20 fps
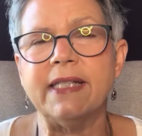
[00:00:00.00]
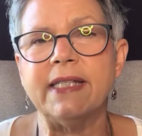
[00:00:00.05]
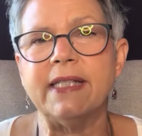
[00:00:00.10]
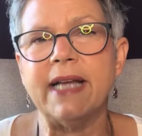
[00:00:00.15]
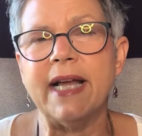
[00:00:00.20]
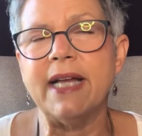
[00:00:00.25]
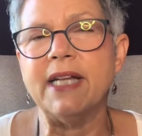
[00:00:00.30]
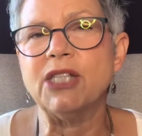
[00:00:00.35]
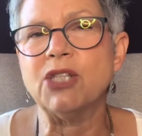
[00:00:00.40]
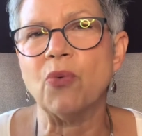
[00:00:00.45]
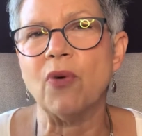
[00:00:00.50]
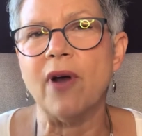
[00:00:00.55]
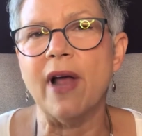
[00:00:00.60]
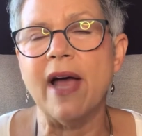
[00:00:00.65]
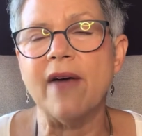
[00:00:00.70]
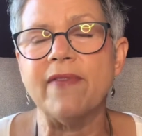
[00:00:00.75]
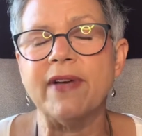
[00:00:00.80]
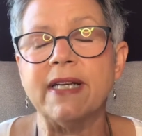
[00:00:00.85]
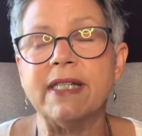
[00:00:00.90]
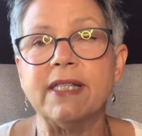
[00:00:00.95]
States we're
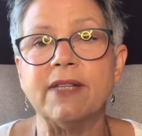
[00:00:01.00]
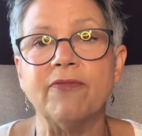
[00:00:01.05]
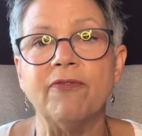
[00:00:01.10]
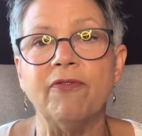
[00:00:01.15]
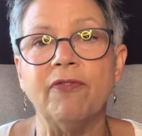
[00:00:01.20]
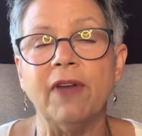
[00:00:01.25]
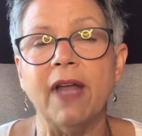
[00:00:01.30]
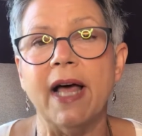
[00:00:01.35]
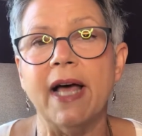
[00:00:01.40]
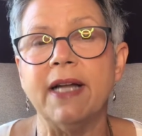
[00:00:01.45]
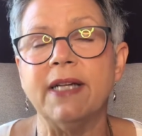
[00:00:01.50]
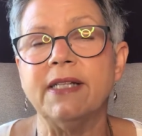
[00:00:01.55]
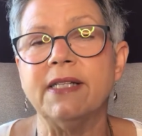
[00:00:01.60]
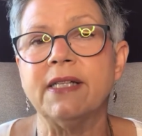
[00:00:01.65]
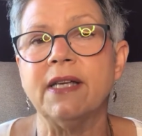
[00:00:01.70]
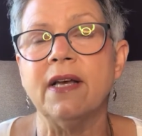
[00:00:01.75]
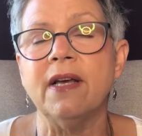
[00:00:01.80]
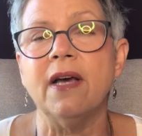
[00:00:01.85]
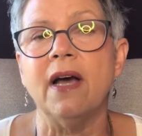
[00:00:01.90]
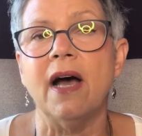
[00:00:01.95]
having some
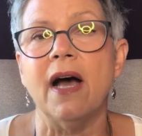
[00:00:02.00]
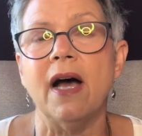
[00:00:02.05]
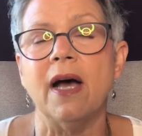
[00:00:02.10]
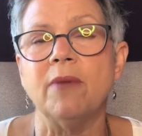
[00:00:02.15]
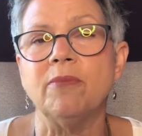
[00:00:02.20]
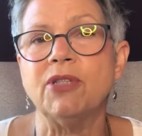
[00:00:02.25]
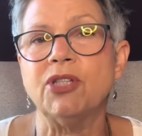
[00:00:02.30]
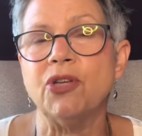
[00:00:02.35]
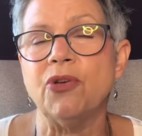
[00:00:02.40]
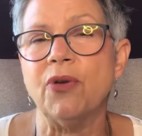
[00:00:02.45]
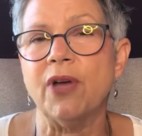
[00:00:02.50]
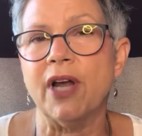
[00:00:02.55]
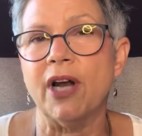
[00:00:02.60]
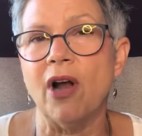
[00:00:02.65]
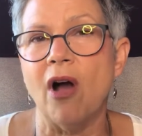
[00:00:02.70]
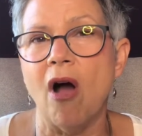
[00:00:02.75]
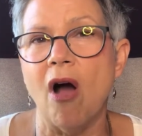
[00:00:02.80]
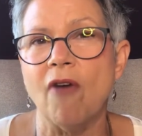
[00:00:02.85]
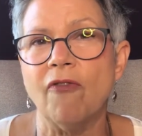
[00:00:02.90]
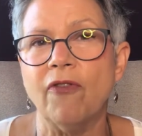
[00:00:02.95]
floods, um, so you
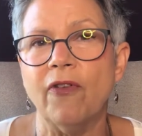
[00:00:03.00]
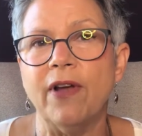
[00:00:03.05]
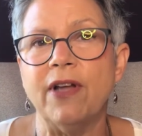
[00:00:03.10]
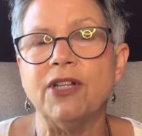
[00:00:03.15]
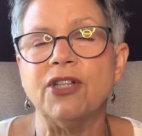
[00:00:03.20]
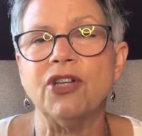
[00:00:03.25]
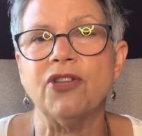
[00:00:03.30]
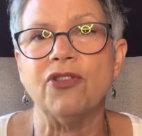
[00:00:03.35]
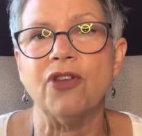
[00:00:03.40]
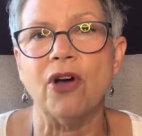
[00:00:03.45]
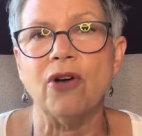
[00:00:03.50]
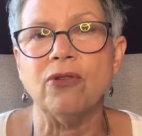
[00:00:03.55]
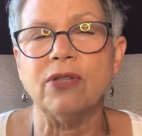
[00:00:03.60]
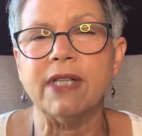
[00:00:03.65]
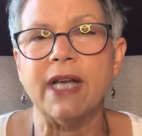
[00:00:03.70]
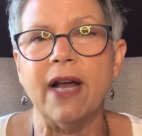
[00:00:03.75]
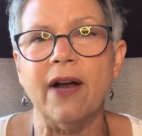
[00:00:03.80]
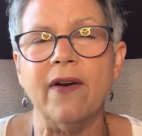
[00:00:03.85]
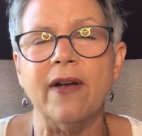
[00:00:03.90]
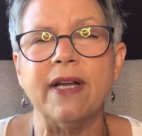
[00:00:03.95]
can offer it to
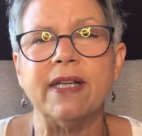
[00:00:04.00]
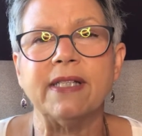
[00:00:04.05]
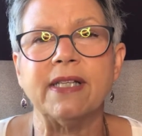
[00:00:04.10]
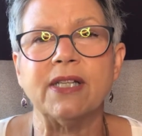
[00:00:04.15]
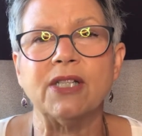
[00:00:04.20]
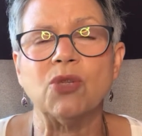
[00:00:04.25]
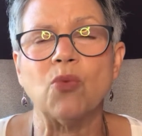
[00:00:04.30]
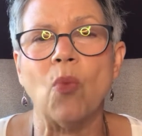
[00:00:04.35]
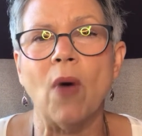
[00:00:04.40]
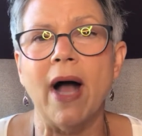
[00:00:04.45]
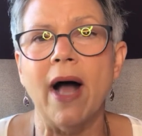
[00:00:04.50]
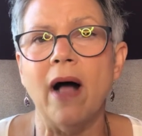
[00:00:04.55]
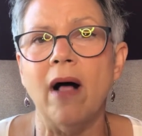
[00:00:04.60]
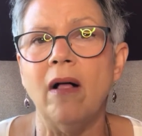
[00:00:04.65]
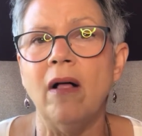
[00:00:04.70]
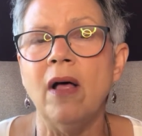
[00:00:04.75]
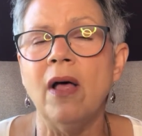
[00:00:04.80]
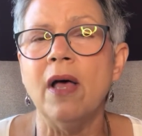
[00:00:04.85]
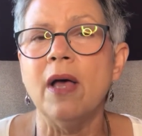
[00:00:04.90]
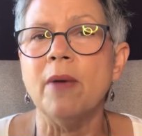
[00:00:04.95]
those areas as
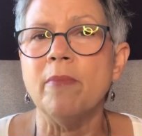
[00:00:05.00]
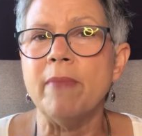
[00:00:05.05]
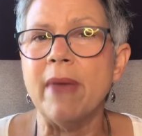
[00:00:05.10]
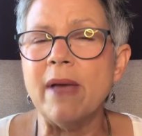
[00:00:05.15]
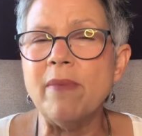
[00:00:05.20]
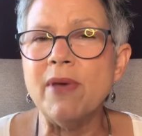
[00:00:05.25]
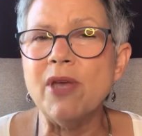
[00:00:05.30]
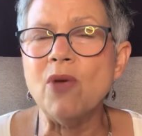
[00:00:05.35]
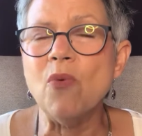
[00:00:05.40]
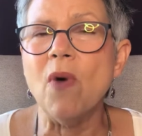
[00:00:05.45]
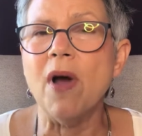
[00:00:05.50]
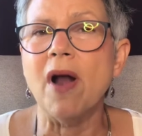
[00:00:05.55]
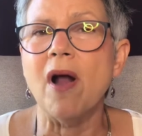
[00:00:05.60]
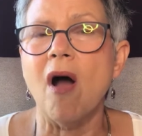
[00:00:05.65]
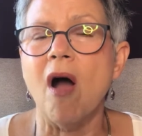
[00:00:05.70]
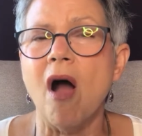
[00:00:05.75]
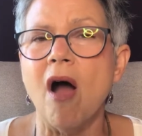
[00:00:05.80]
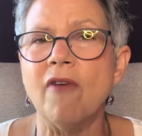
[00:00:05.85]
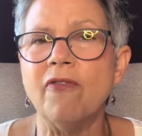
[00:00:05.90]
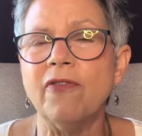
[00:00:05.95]
well. Maybe you want to
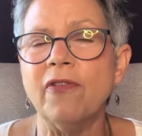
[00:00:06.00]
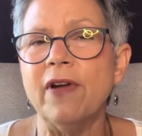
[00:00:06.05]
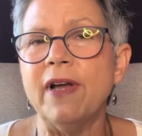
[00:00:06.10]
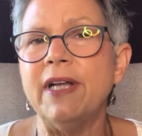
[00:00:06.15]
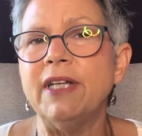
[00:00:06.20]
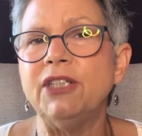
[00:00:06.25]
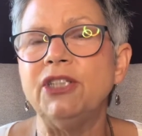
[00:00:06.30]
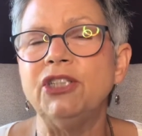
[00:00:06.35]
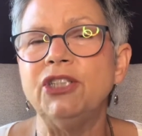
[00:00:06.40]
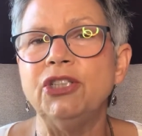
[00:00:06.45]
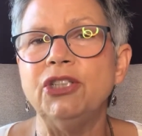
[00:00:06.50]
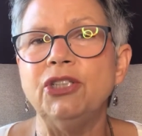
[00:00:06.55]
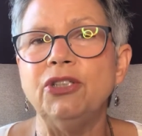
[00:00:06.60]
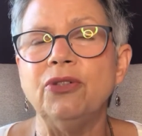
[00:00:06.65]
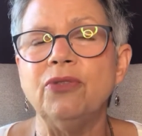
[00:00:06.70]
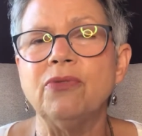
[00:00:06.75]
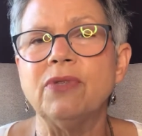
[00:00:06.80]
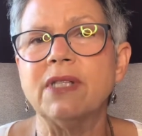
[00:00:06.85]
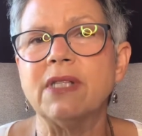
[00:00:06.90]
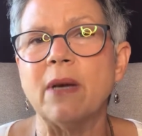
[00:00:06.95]
offer it
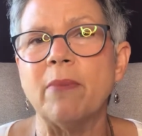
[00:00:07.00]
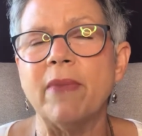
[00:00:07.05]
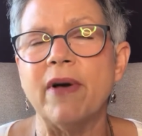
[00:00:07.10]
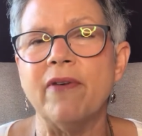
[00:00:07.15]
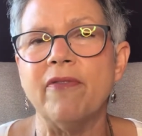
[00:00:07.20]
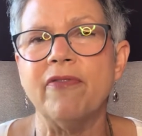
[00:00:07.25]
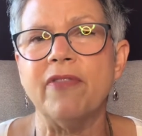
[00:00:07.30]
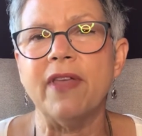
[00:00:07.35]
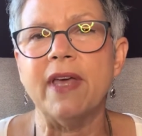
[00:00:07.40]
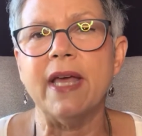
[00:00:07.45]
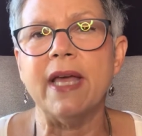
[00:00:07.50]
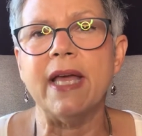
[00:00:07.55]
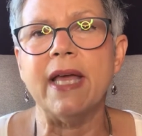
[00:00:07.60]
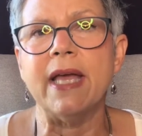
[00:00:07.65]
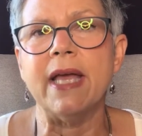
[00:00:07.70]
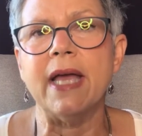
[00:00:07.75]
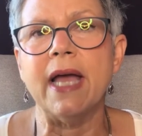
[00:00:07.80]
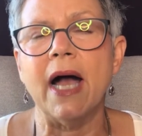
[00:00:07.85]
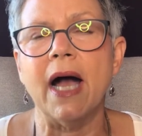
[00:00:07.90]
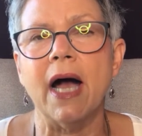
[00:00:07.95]
to some of
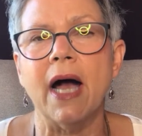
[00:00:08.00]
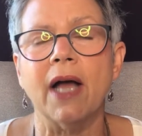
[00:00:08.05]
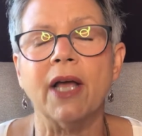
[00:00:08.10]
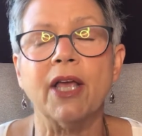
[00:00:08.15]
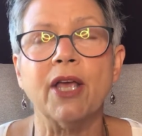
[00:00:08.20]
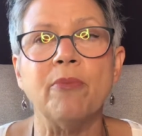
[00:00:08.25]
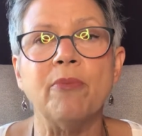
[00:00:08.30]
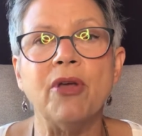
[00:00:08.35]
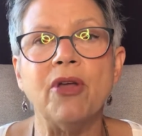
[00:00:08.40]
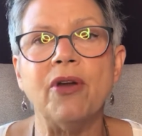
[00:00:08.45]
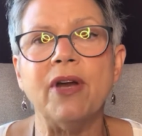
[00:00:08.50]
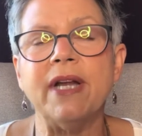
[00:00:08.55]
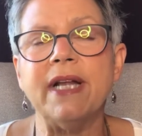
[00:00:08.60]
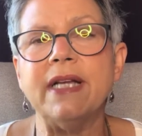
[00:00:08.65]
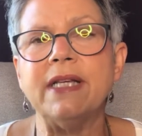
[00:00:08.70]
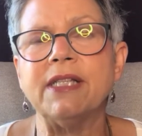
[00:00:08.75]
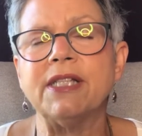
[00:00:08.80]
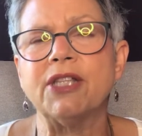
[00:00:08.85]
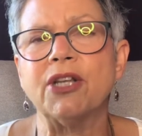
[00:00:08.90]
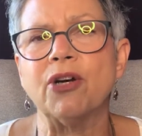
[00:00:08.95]
the uh,
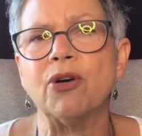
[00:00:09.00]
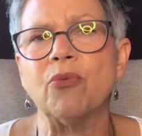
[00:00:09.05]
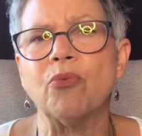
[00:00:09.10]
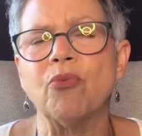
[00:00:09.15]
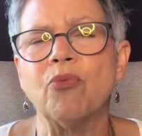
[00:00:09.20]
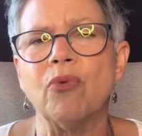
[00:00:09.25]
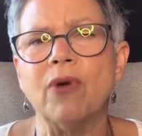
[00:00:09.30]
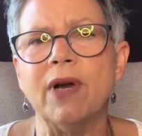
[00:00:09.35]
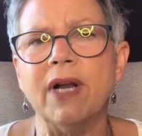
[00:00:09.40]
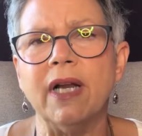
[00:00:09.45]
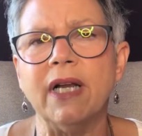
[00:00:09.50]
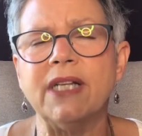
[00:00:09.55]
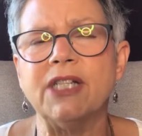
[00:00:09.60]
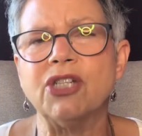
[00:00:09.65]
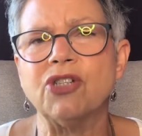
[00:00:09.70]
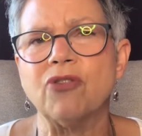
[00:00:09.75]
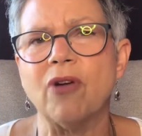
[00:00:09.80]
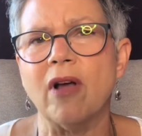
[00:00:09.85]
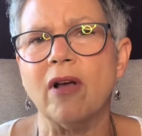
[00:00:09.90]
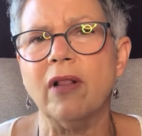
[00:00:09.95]
communities that are really
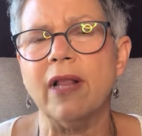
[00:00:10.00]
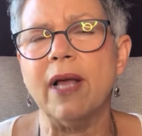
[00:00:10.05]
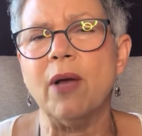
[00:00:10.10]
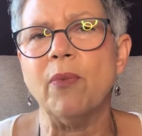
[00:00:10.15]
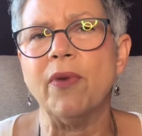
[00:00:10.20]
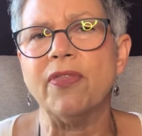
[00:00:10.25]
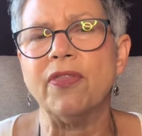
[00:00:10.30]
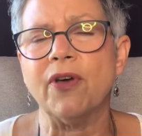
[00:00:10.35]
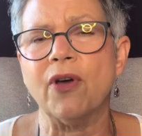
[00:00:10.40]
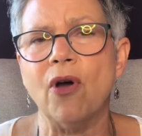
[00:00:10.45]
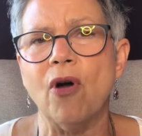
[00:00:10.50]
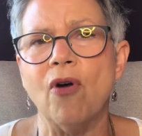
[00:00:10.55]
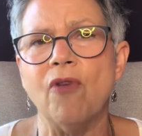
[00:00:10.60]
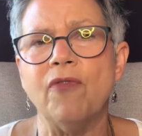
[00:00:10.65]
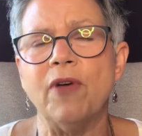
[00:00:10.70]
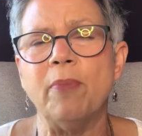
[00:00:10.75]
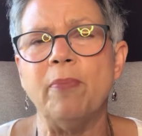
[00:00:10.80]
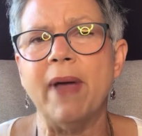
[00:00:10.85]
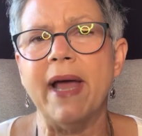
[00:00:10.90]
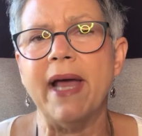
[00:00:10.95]
struggling with the
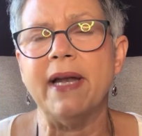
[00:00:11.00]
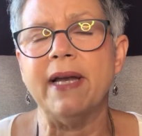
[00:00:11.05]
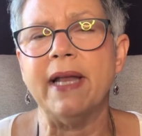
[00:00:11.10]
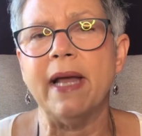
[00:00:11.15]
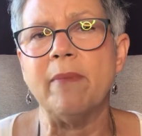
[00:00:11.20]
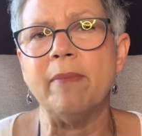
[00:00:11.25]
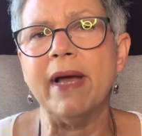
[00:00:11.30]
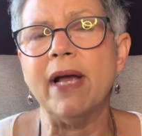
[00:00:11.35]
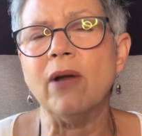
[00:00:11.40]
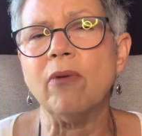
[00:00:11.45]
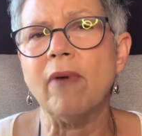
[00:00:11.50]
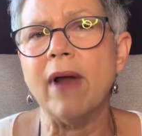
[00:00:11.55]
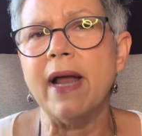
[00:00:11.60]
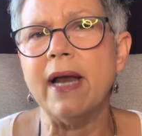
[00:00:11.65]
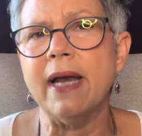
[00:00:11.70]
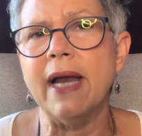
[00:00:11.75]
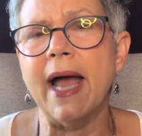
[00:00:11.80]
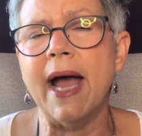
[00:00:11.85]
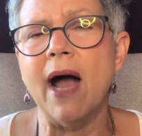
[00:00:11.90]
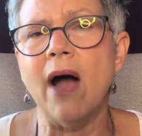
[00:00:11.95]
COVID pandemic
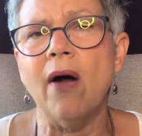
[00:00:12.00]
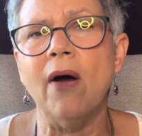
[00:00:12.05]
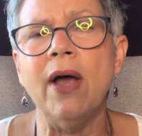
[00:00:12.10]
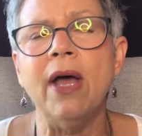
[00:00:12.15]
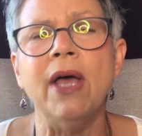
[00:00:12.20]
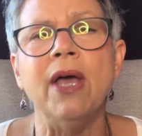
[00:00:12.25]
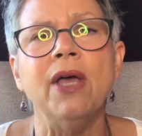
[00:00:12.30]
right now.